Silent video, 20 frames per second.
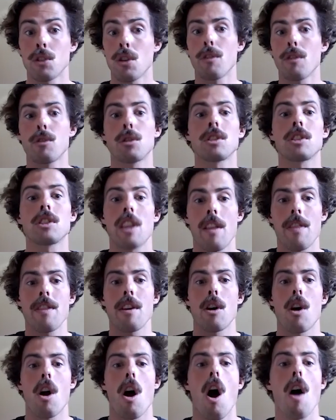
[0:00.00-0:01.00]
so of course then
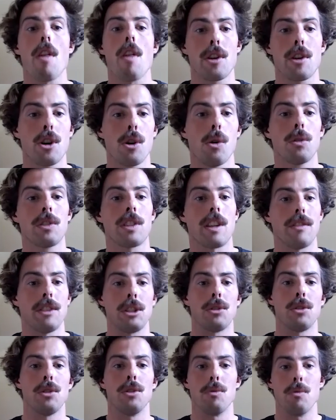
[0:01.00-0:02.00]
there are other goals
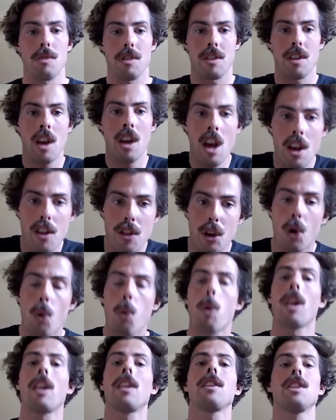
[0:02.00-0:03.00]
having to do with the
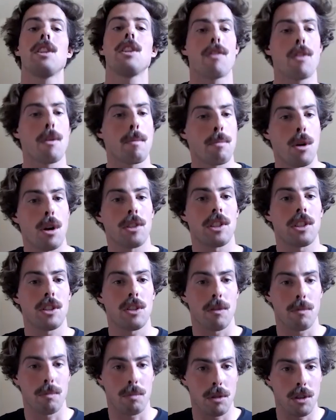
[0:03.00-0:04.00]
quality of the
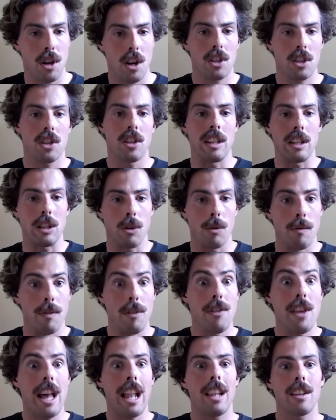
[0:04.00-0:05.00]
process of production and
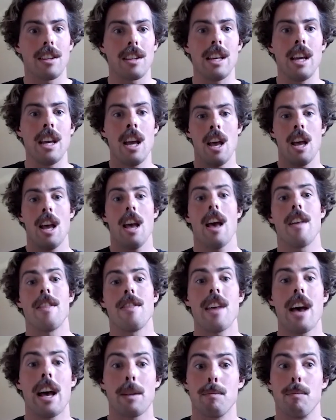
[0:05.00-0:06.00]
conviviality
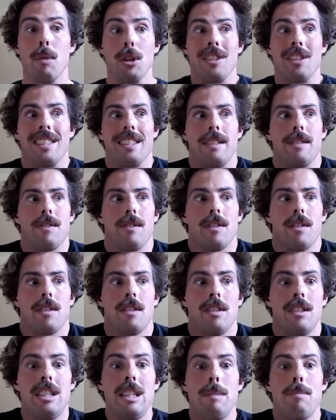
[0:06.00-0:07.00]
and that but
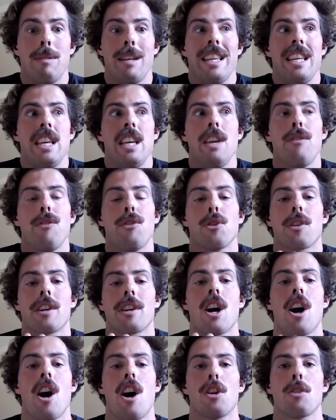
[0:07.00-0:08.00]
deeply if your
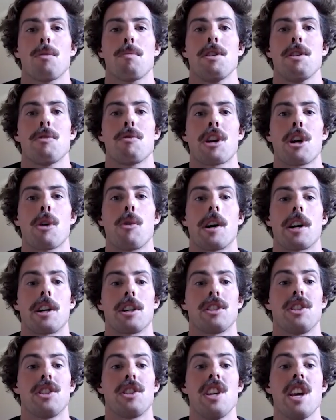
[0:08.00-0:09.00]
economy
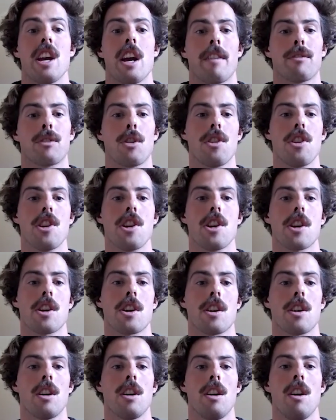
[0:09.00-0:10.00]
requires year after
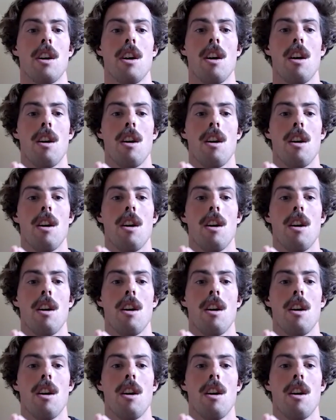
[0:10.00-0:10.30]
year